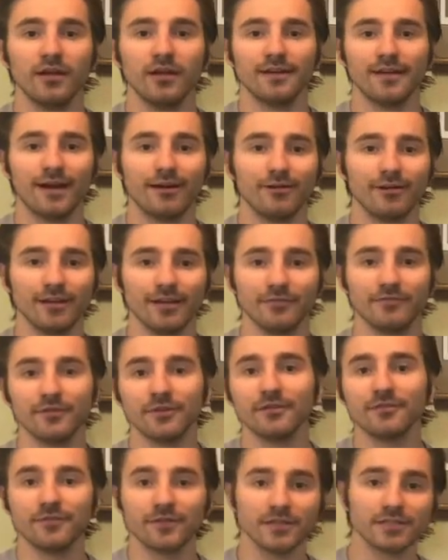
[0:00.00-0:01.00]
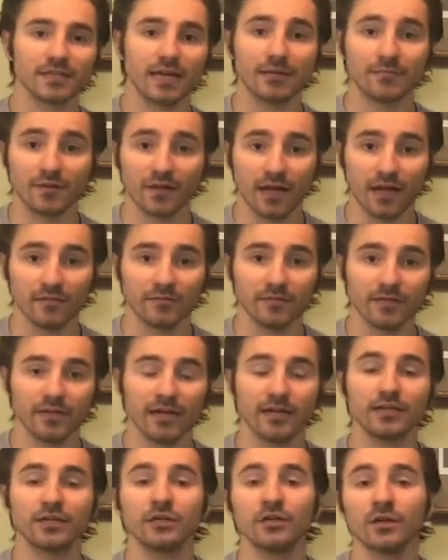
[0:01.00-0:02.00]
Now, if you're a first-time
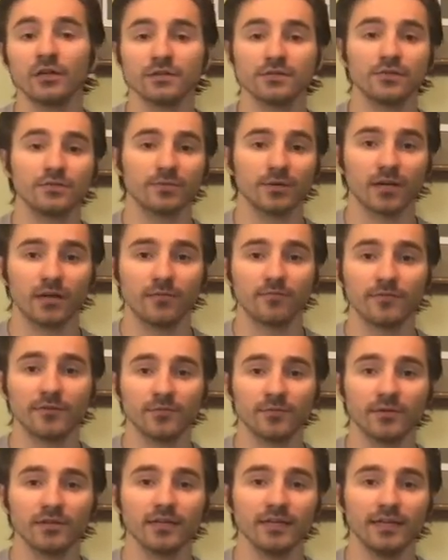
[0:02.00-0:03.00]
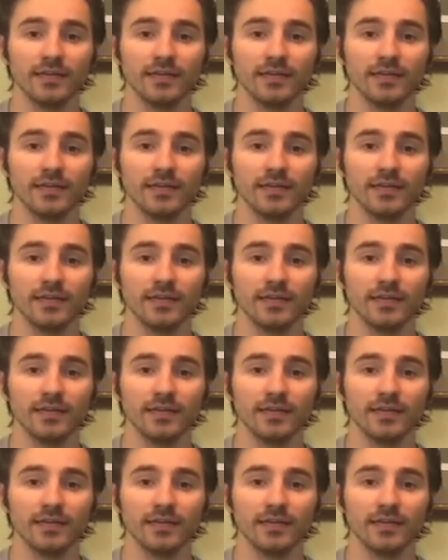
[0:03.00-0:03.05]
climber and you're not super comfortable,